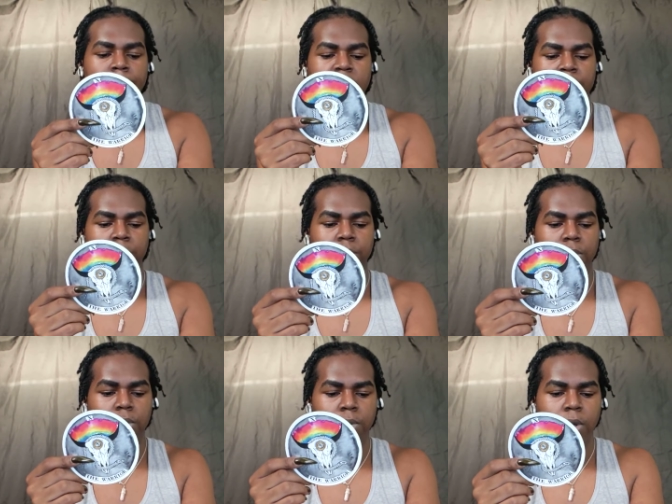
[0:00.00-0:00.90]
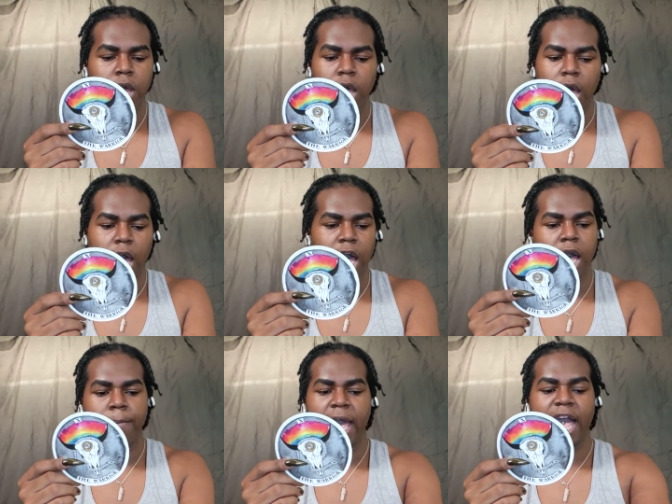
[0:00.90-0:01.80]
People who
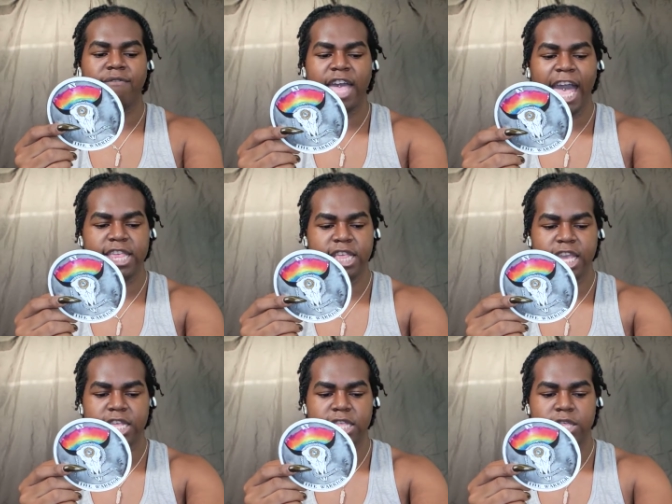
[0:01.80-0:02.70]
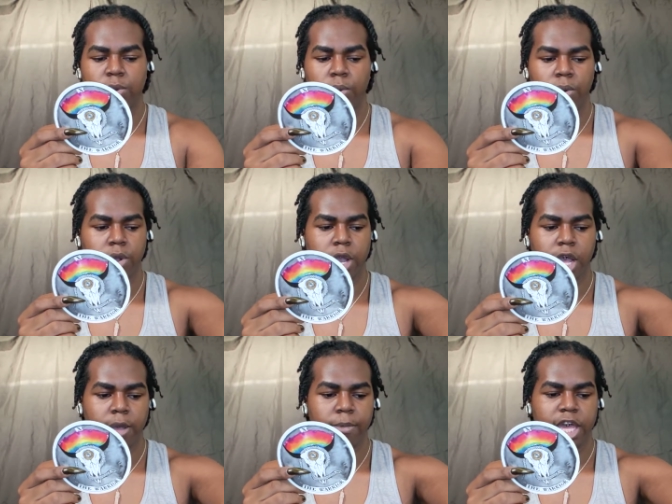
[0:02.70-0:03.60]
um, have accidents or
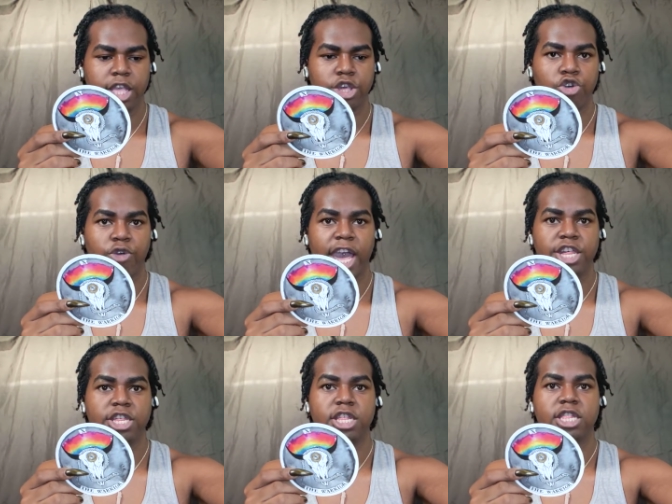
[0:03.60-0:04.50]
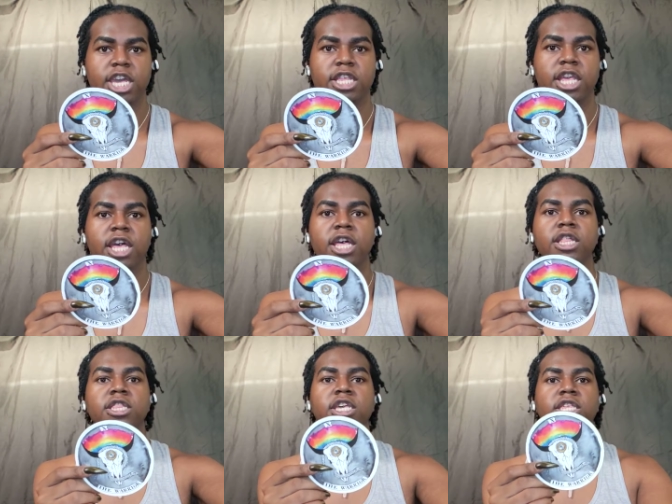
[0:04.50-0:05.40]
um, get into crashes and things.
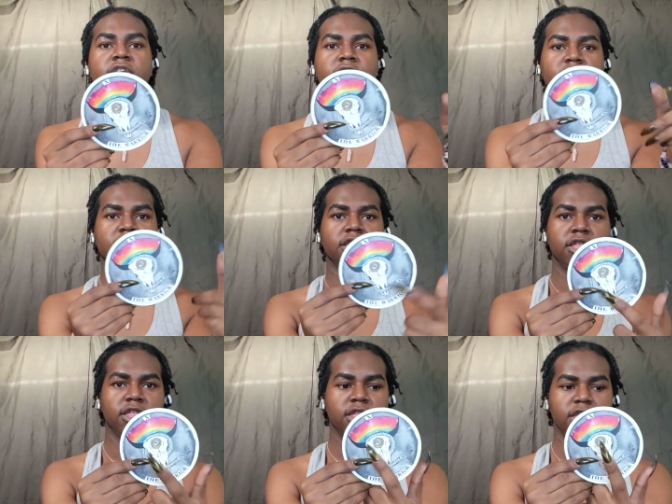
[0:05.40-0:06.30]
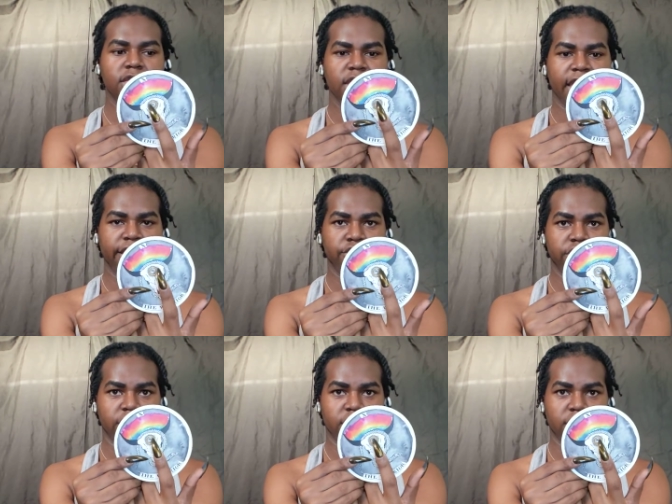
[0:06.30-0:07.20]
This is the
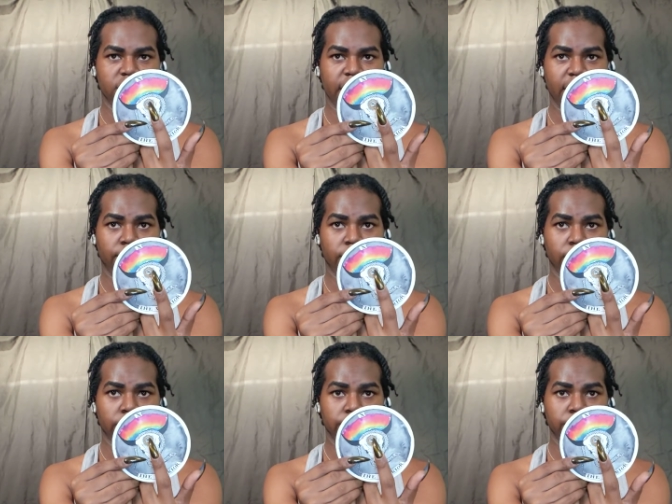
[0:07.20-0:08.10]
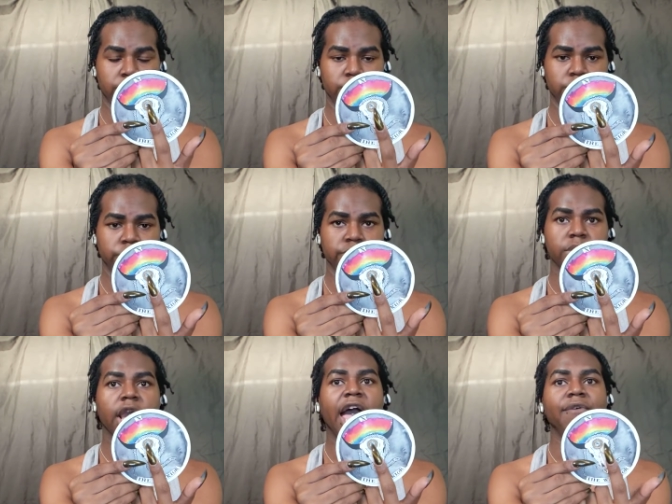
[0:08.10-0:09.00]
energy that will
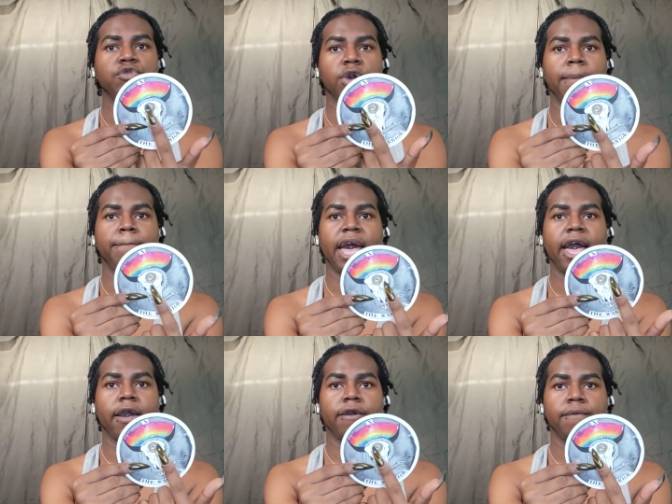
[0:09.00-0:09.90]
have you come back,